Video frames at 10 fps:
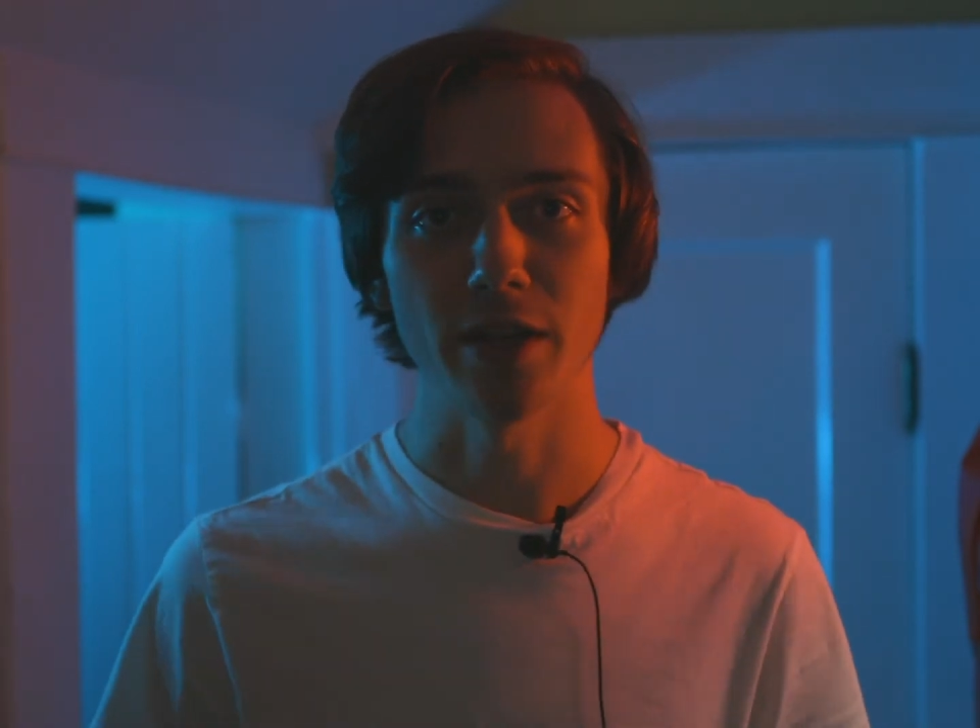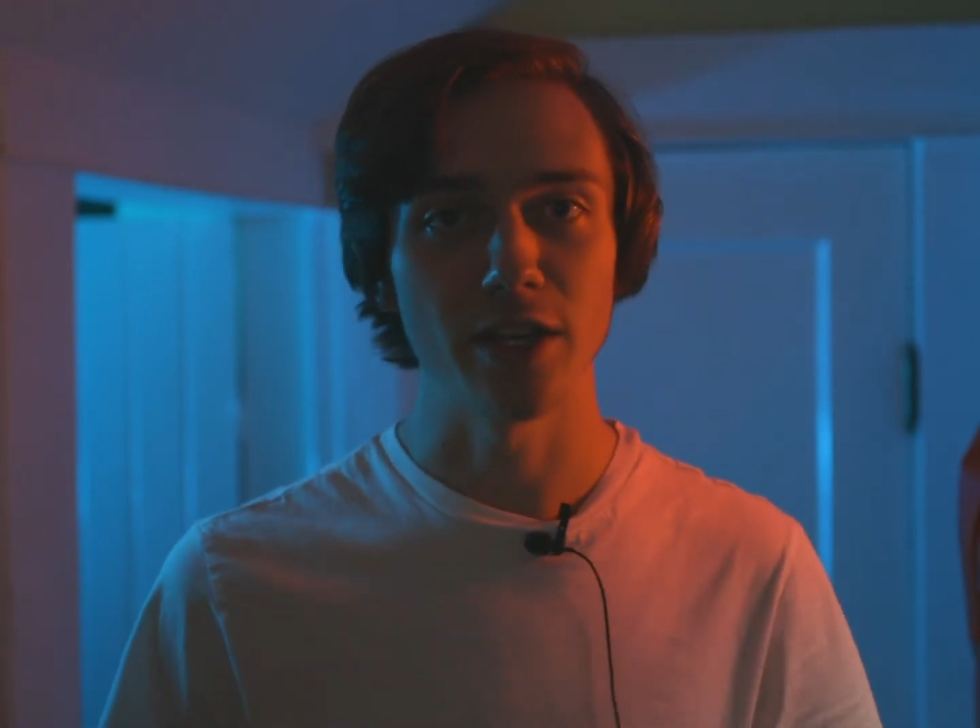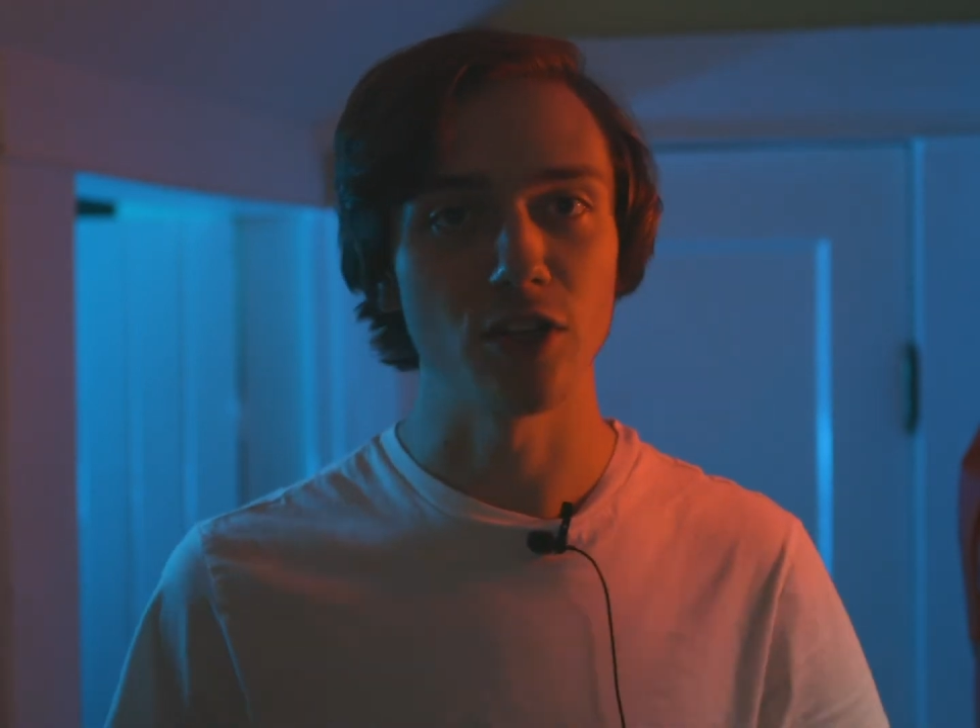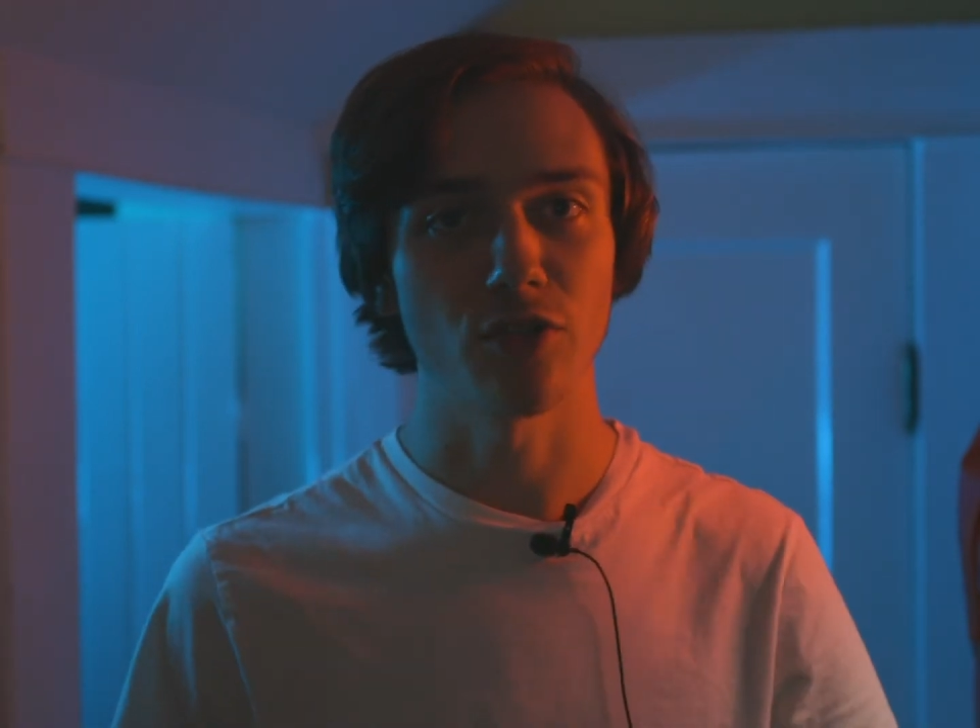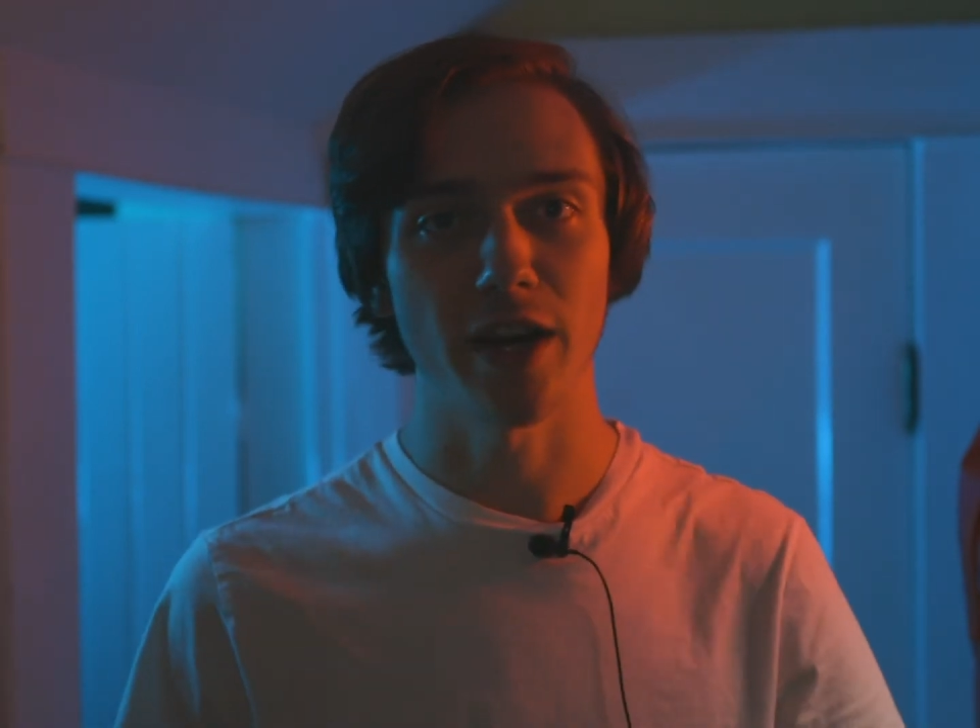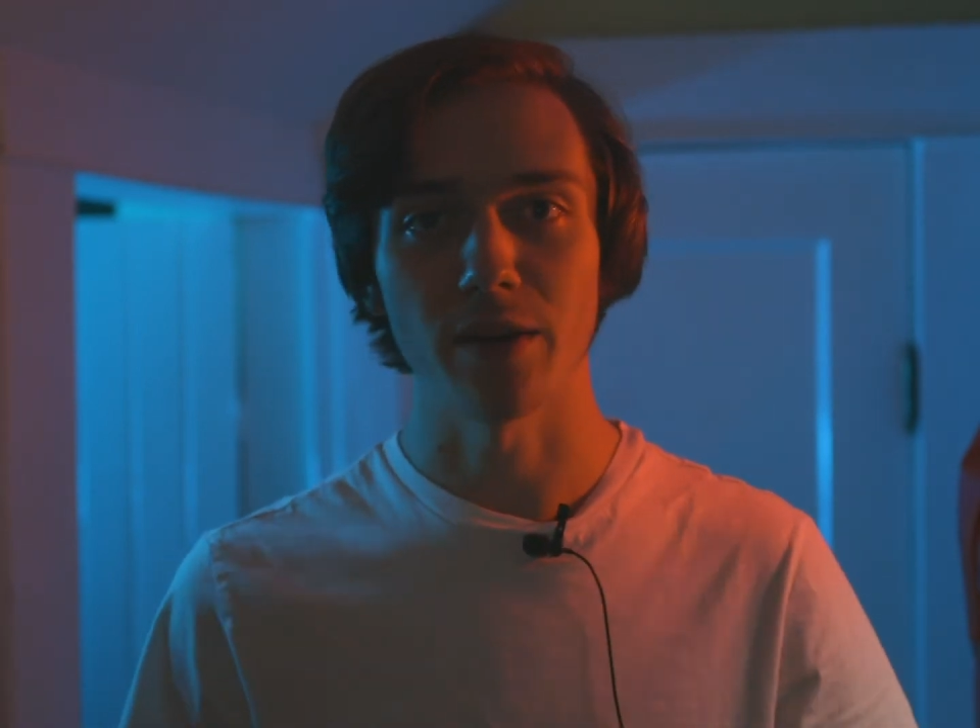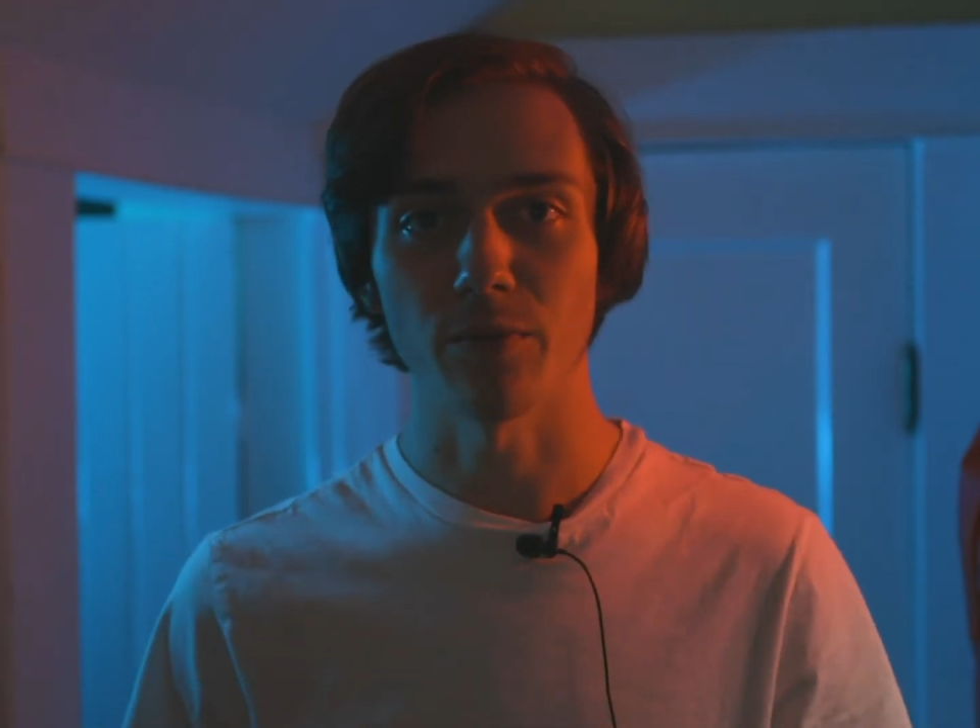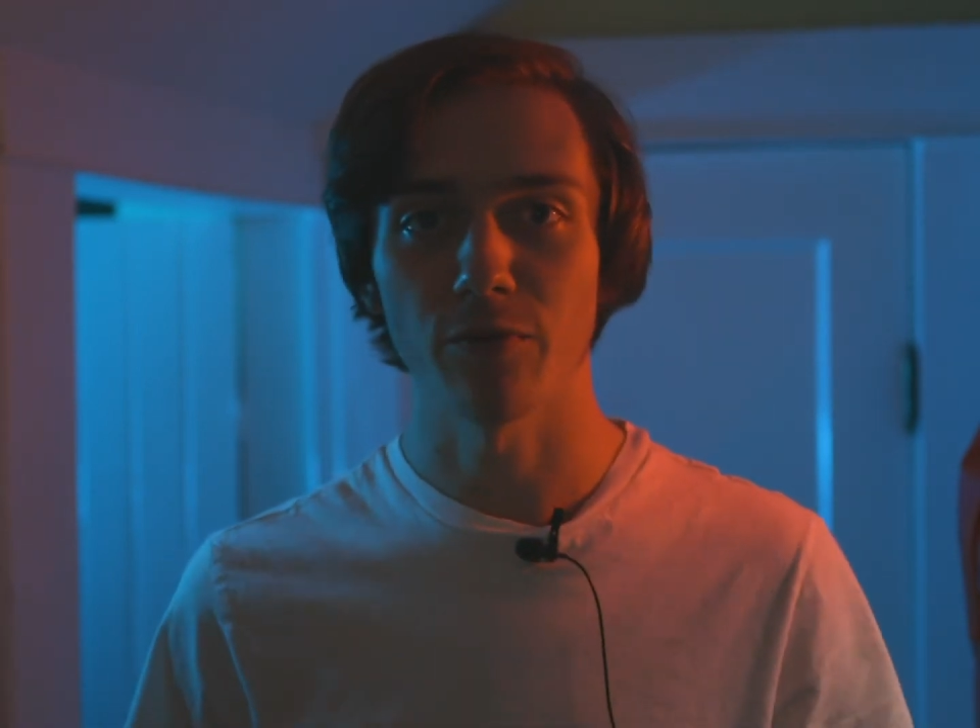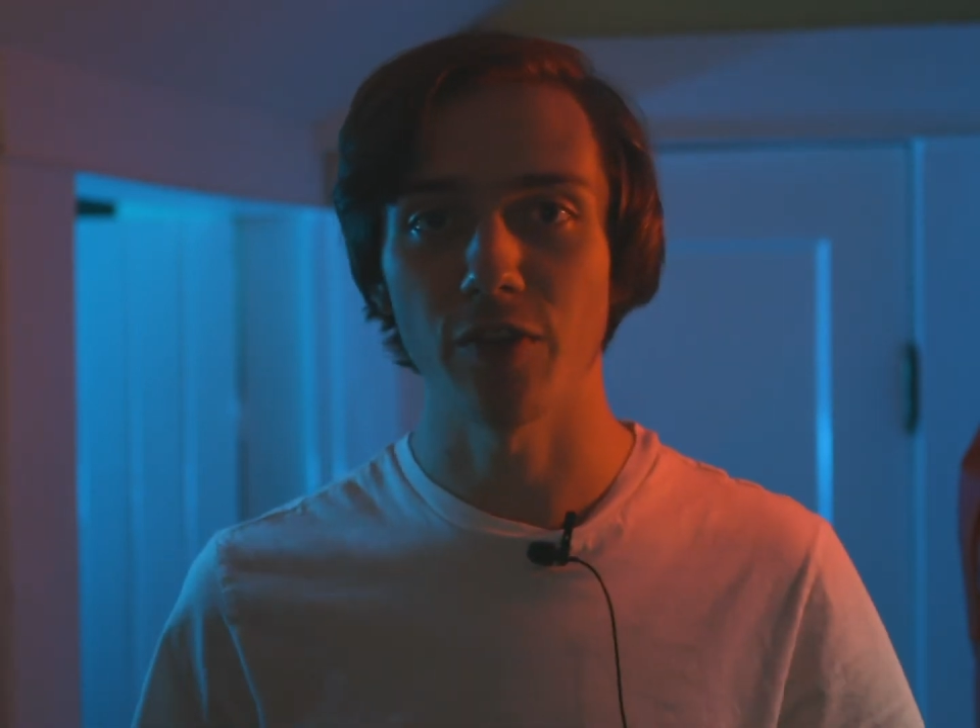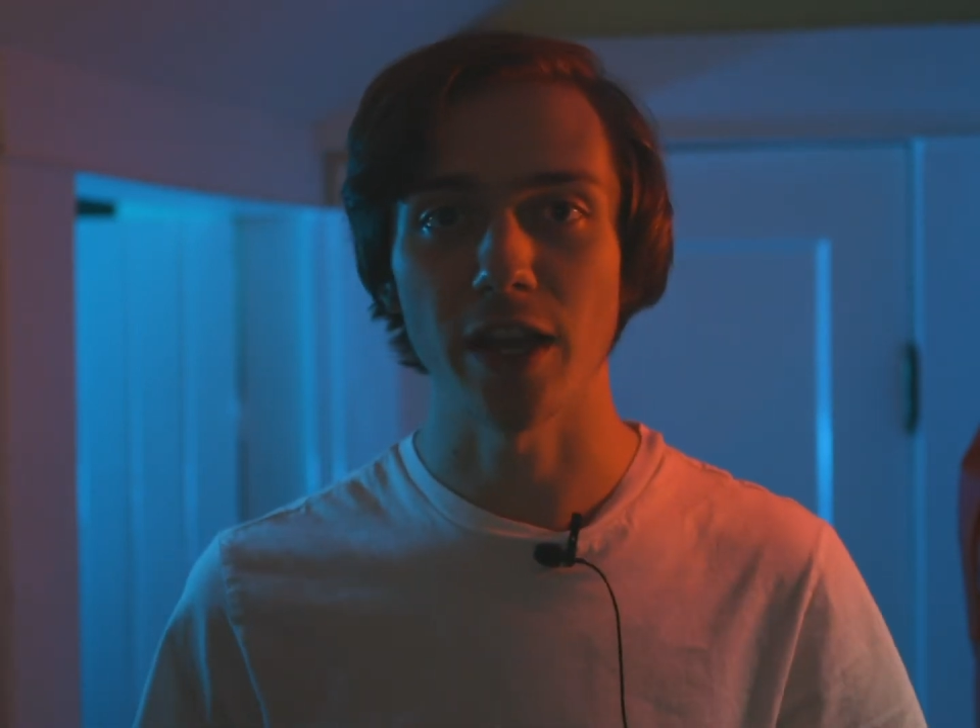We didn't try
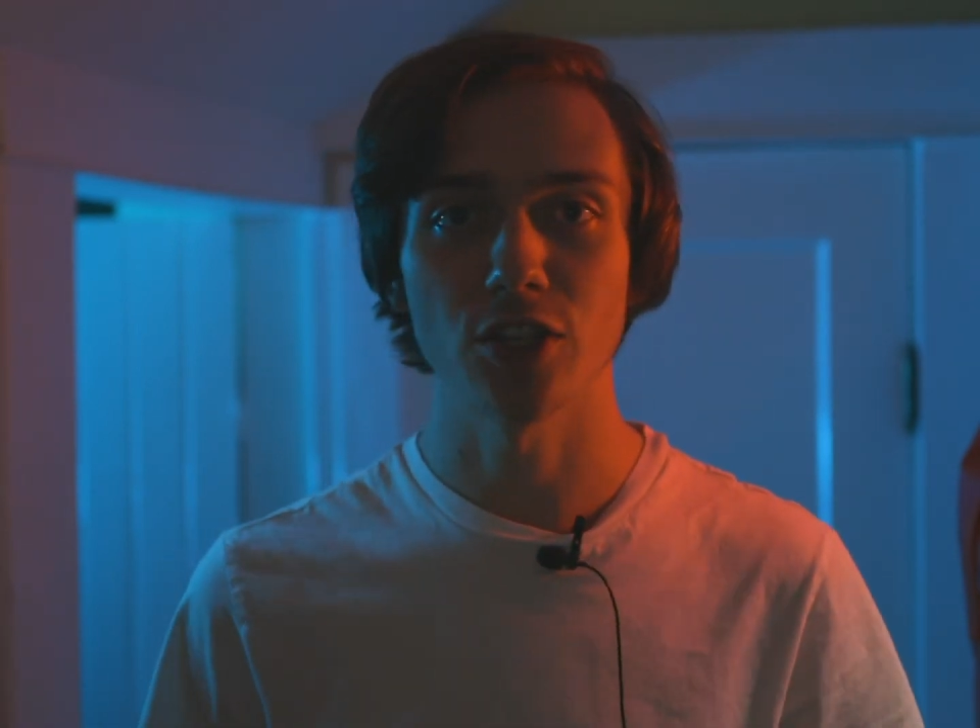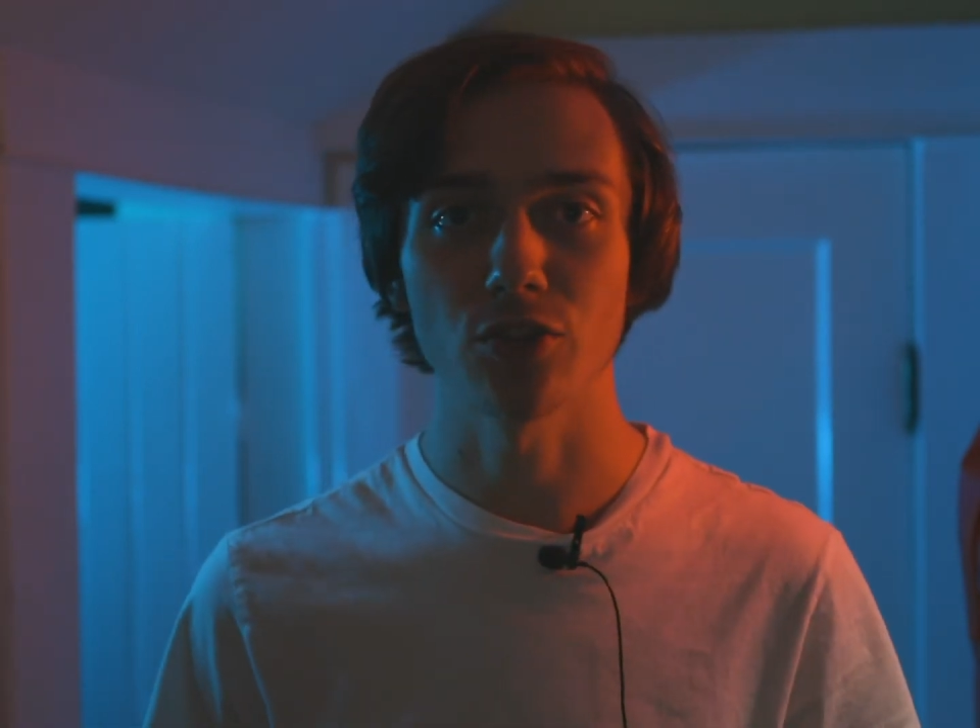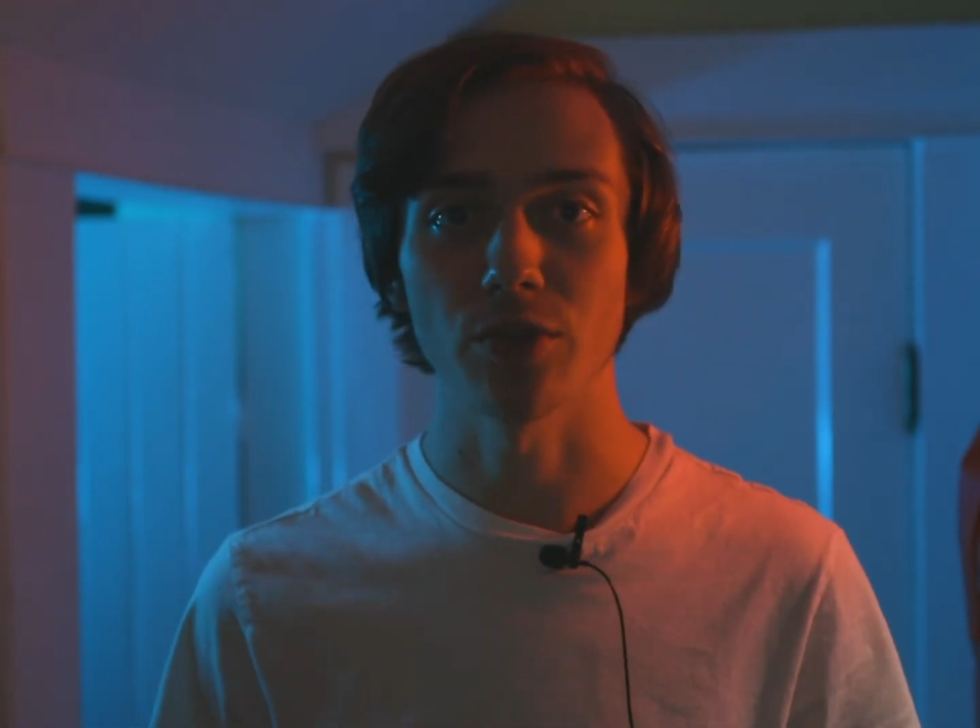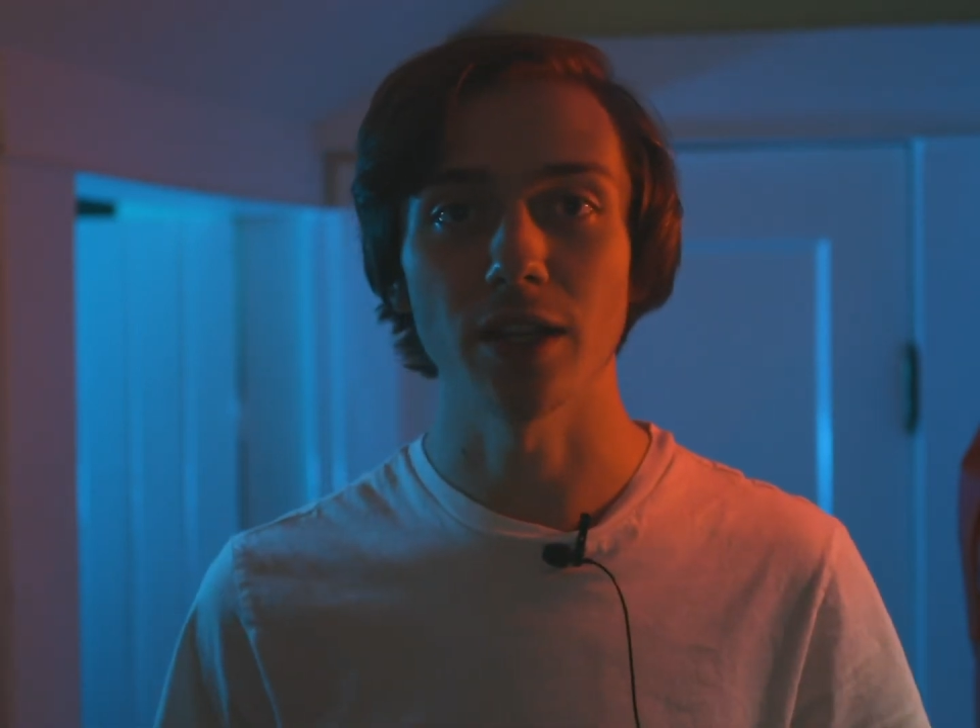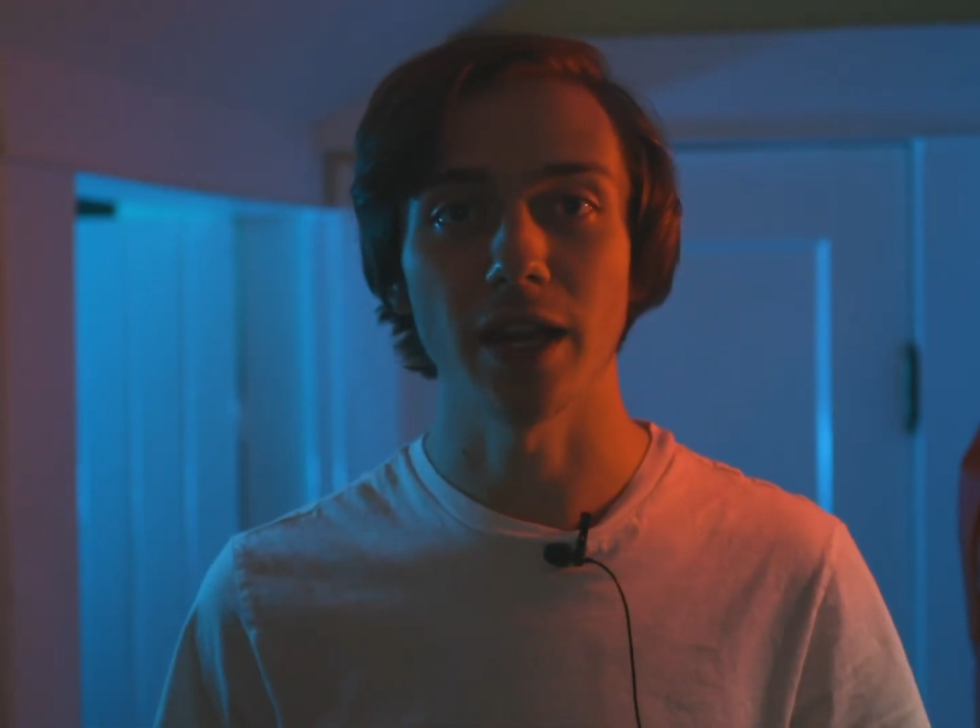and fake street